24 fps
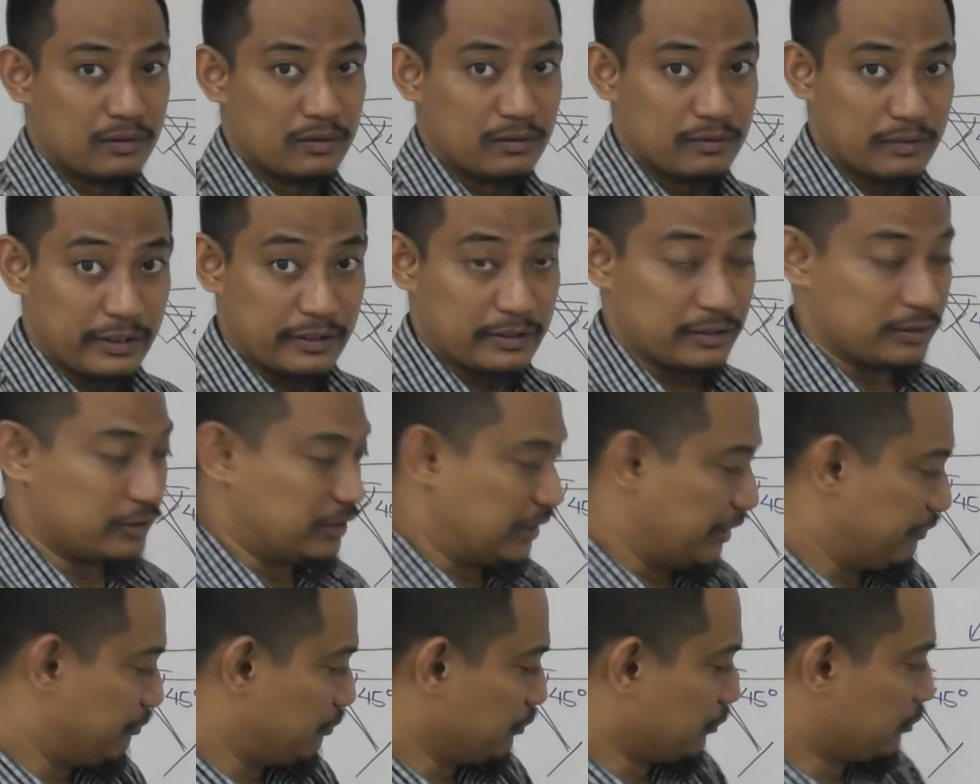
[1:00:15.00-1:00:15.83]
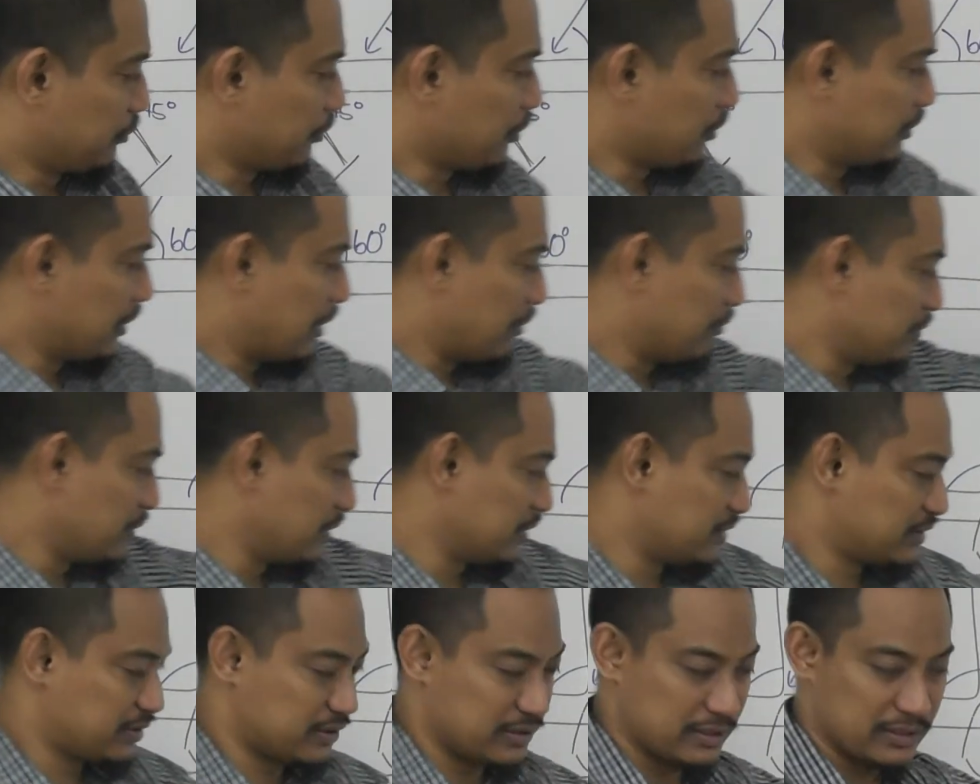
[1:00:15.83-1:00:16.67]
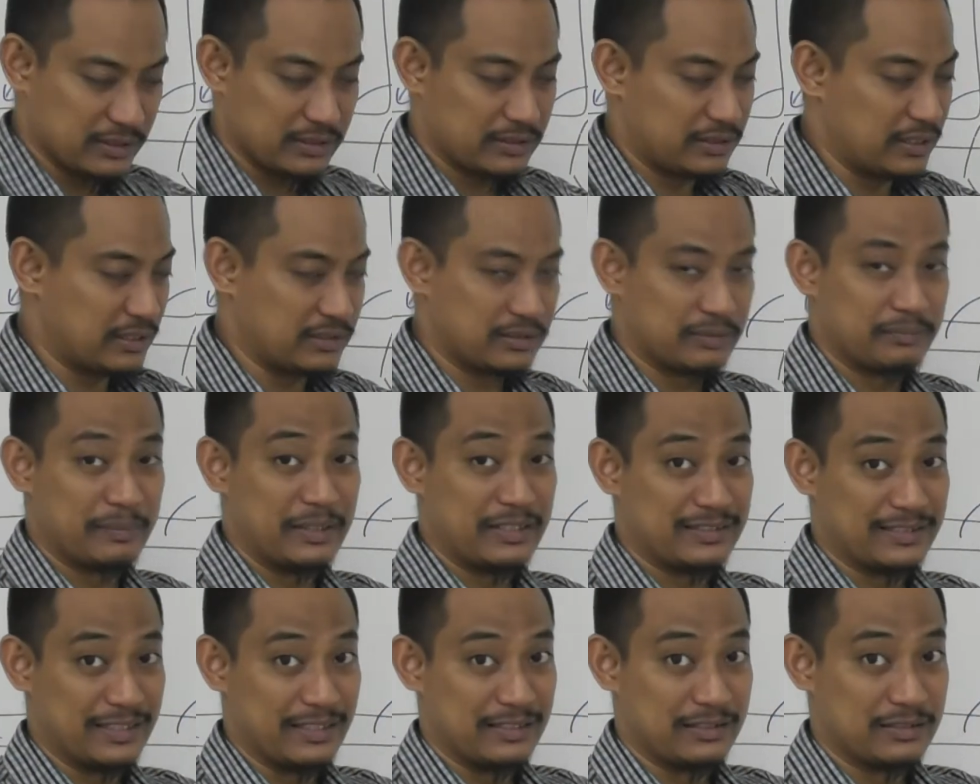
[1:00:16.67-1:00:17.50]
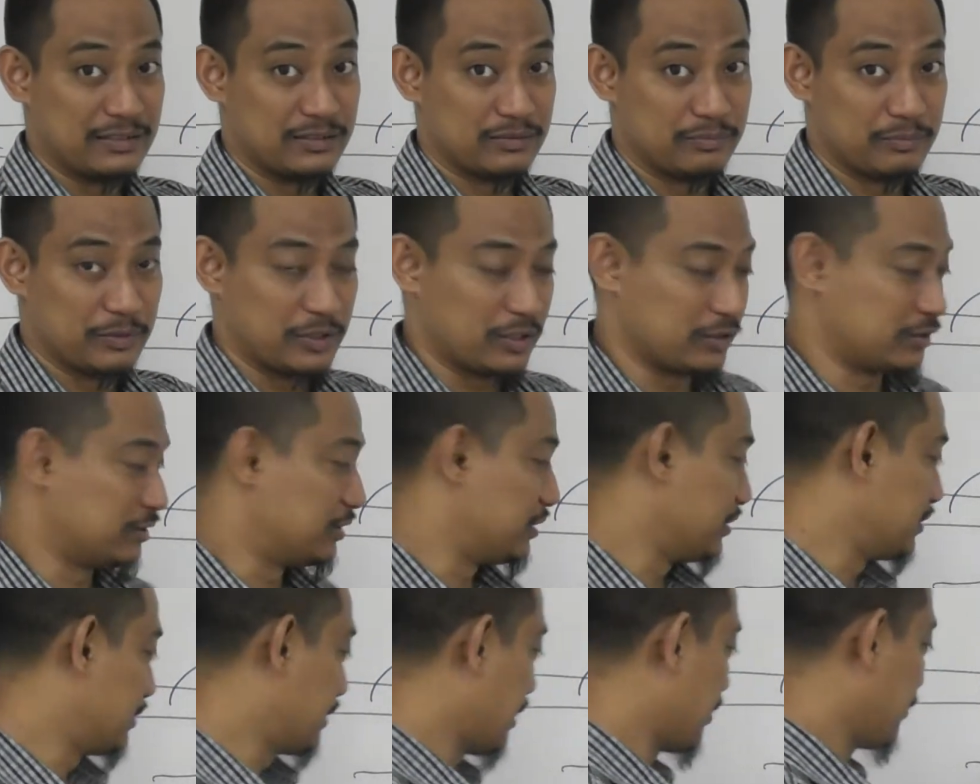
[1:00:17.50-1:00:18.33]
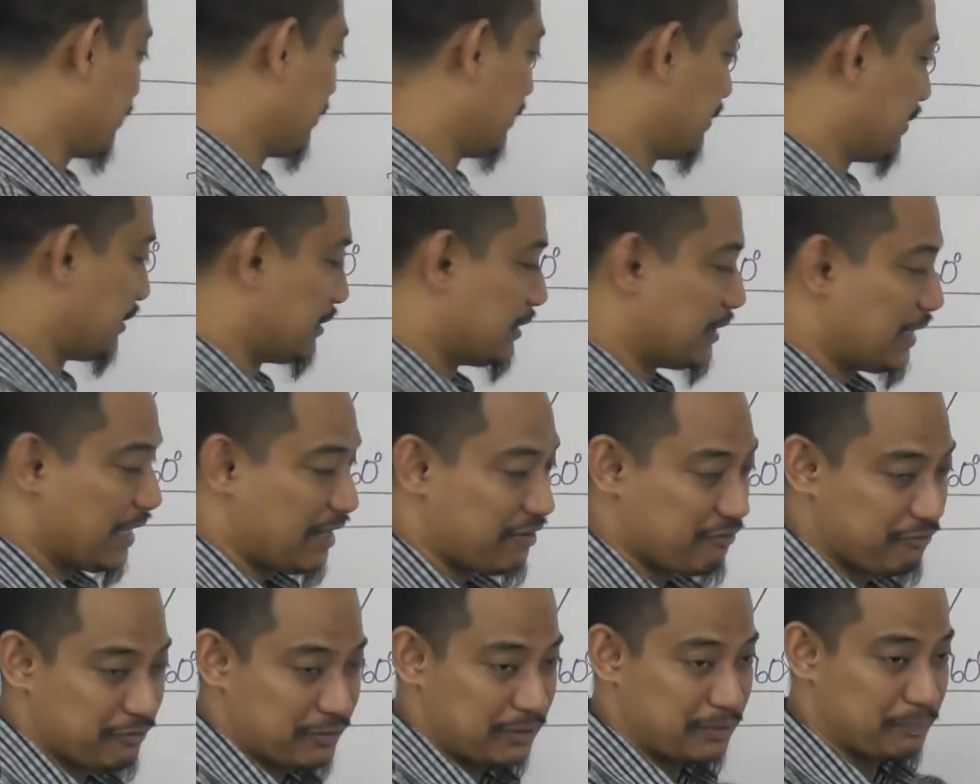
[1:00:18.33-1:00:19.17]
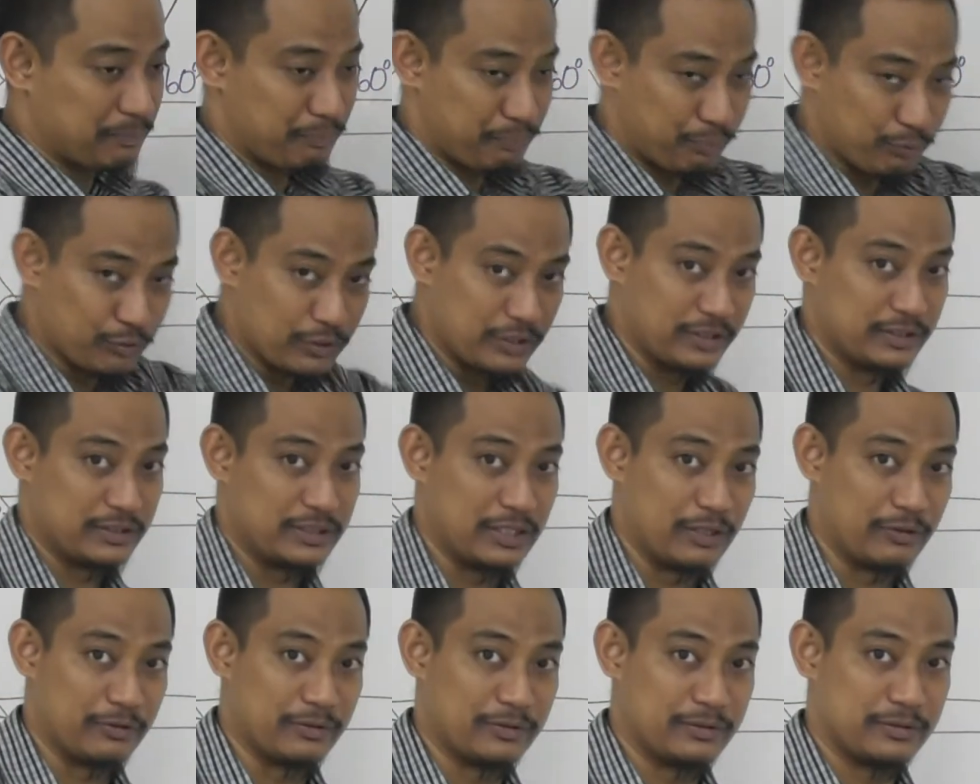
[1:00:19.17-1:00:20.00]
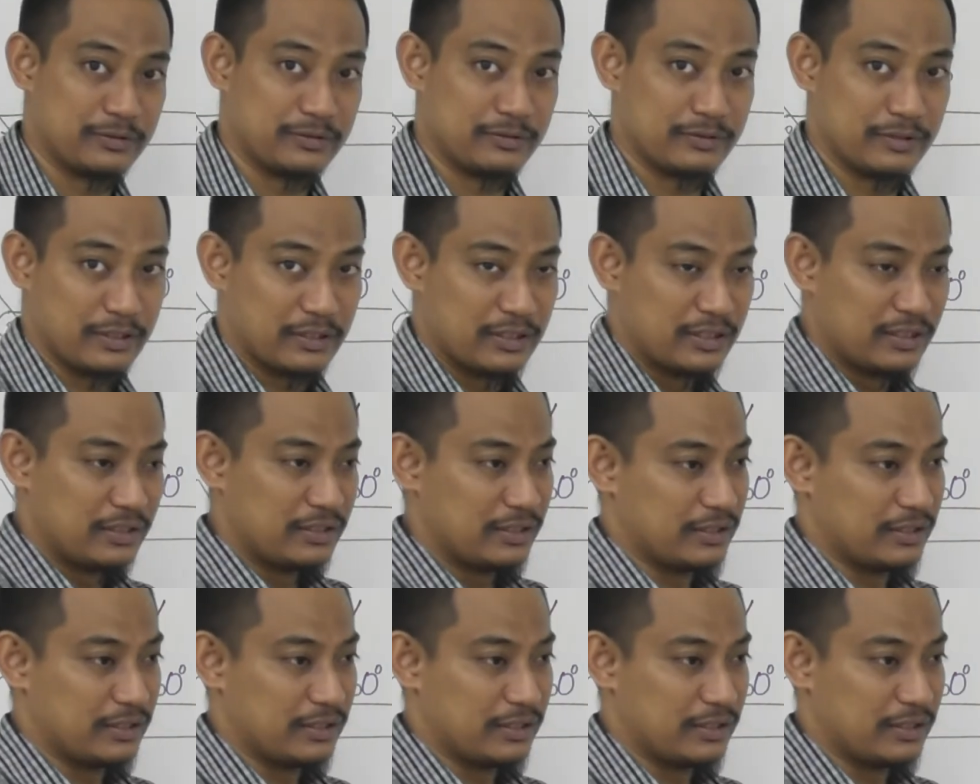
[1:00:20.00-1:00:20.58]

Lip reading: Right? If you draw downwards, it doesn't make sense because the ground never pull it down, right?